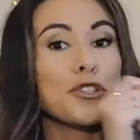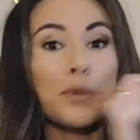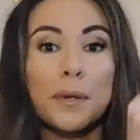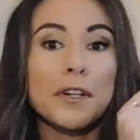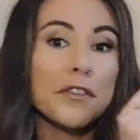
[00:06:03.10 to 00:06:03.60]

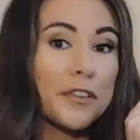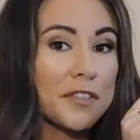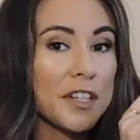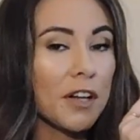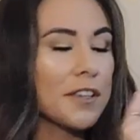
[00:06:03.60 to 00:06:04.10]

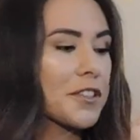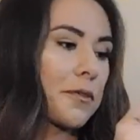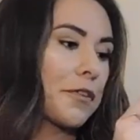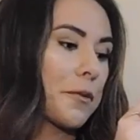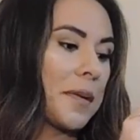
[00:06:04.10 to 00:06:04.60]
$250 on
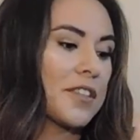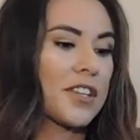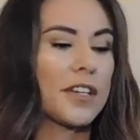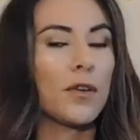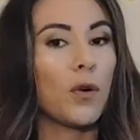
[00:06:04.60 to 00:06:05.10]

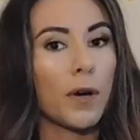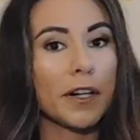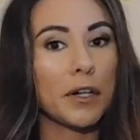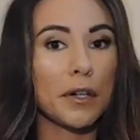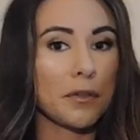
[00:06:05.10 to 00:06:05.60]
Reformation, or
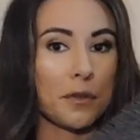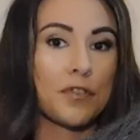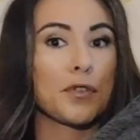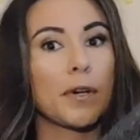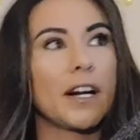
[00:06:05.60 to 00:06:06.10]
go to a thrift
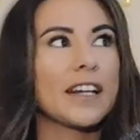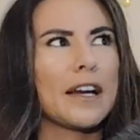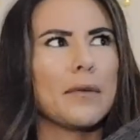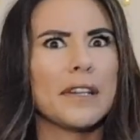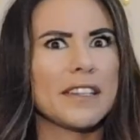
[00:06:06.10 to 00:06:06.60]
store and
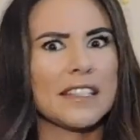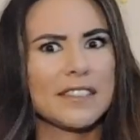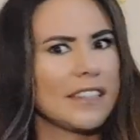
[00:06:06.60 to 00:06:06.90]
get one that's